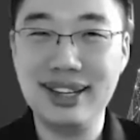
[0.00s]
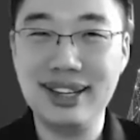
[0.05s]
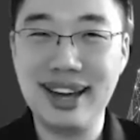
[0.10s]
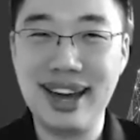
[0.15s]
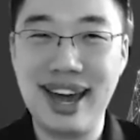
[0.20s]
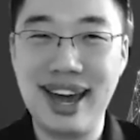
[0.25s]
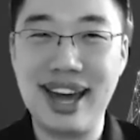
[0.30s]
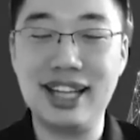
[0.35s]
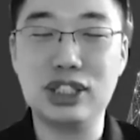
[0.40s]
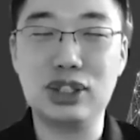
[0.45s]

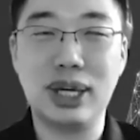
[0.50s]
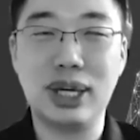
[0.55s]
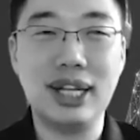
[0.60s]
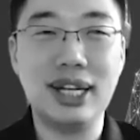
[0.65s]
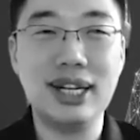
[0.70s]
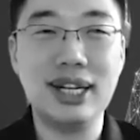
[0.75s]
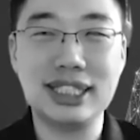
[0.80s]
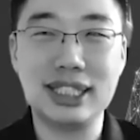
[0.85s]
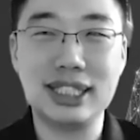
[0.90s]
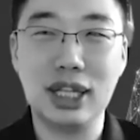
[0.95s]
And so I
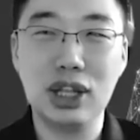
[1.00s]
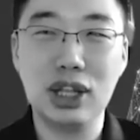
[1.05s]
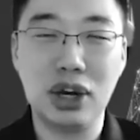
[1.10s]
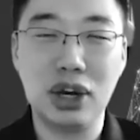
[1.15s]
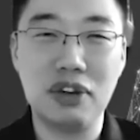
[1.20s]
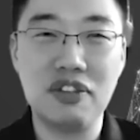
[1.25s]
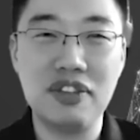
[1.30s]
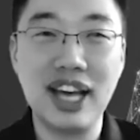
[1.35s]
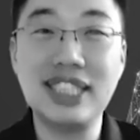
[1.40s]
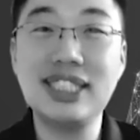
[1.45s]
think there's a lot
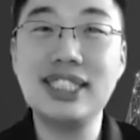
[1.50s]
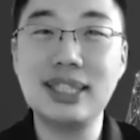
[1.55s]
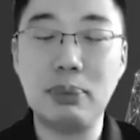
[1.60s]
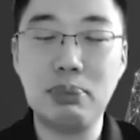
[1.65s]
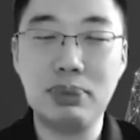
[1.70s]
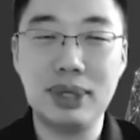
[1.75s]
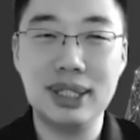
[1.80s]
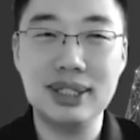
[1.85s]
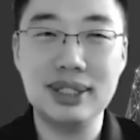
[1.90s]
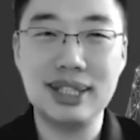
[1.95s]
of
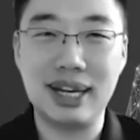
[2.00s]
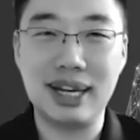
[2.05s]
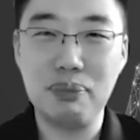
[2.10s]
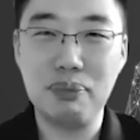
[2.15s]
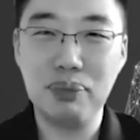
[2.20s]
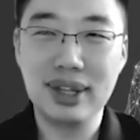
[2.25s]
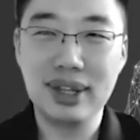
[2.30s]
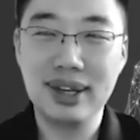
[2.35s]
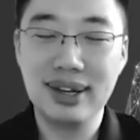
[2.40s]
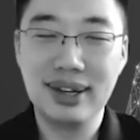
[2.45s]
acceptance that
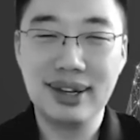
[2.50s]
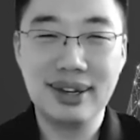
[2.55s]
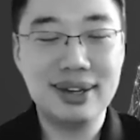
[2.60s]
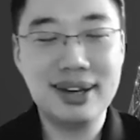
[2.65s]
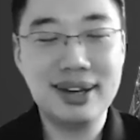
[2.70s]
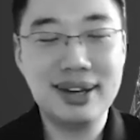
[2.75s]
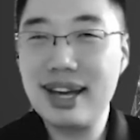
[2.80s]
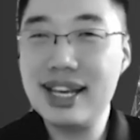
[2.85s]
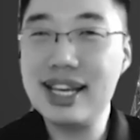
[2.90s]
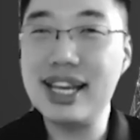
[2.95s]

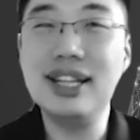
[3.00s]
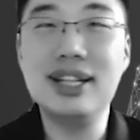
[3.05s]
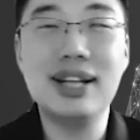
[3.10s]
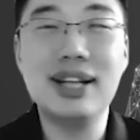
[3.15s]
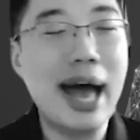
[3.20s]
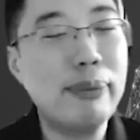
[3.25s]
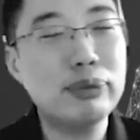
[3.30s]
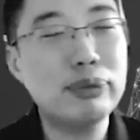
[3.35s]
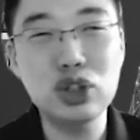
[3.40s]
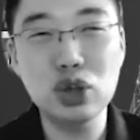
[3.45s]
in
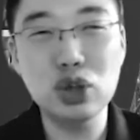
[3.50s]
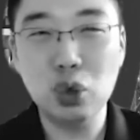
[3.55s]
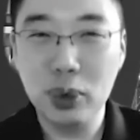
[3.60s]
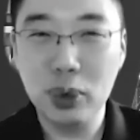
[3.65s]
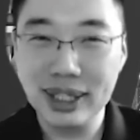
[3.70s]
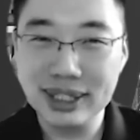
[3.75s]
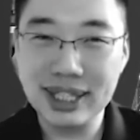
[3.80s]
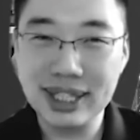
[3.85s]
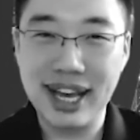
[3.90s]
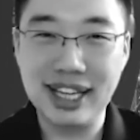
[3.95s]
the absolute
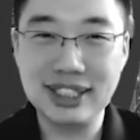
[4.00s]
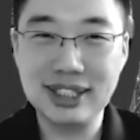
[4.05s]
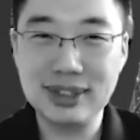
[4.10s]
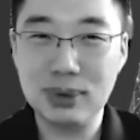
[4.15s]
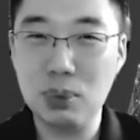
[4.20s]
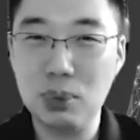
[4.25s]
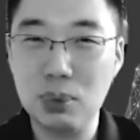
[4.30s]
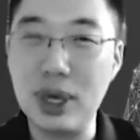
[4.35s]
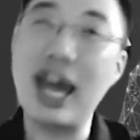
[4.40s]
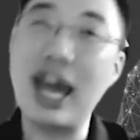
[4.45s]
worst case,
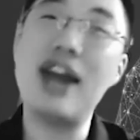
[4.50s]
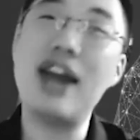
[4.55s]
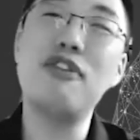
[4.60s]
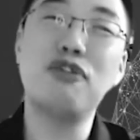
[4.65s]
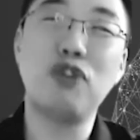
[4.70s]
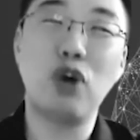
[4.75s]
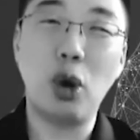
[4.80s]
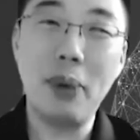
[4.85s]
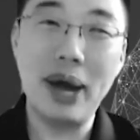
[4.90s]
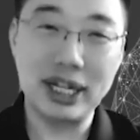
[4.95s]
we can
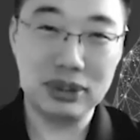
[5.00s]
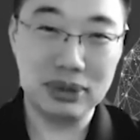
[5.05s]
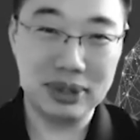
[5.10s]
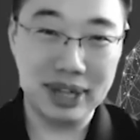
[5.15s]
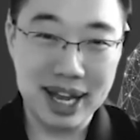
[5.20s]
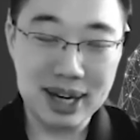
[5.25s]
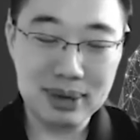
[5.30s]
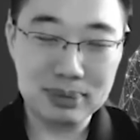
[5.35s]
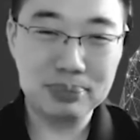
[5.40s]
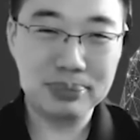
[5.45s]
fall back to
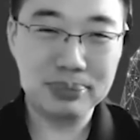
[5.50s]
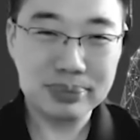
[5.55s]
that.